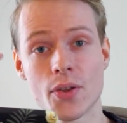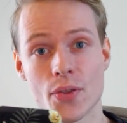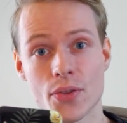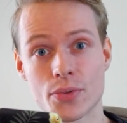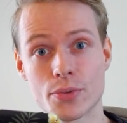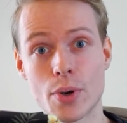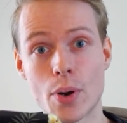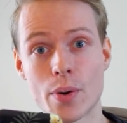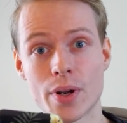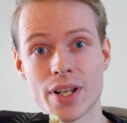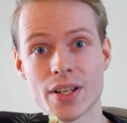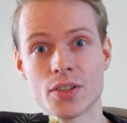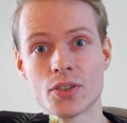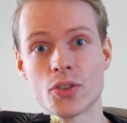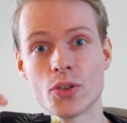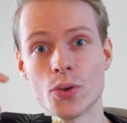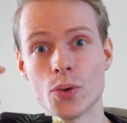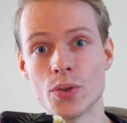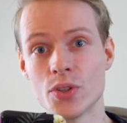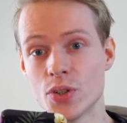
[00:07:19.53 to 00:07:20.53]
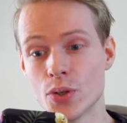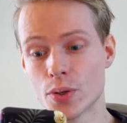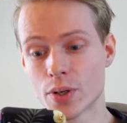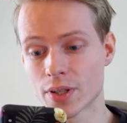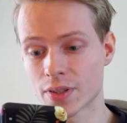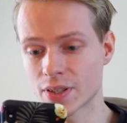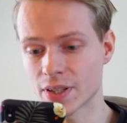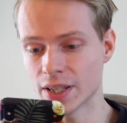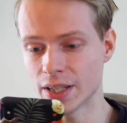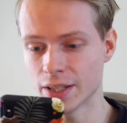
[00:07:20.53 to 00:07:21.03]
throw it into
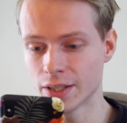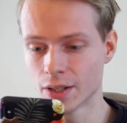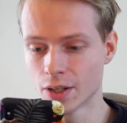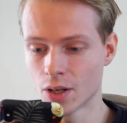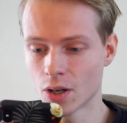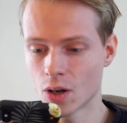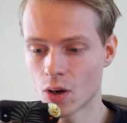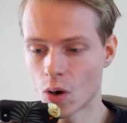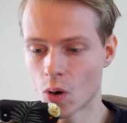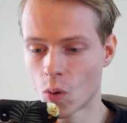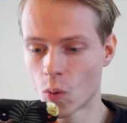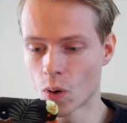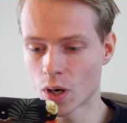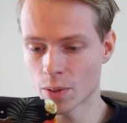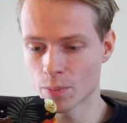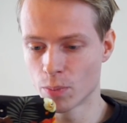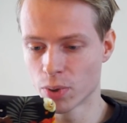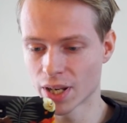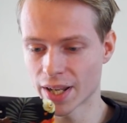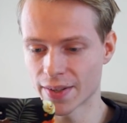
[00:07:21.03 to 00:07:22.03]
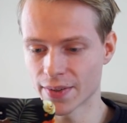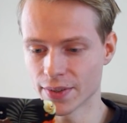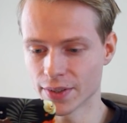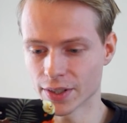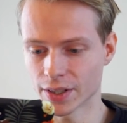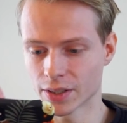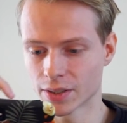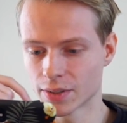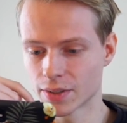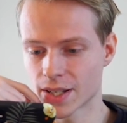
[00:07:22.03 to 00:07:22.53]
Unity or Blender.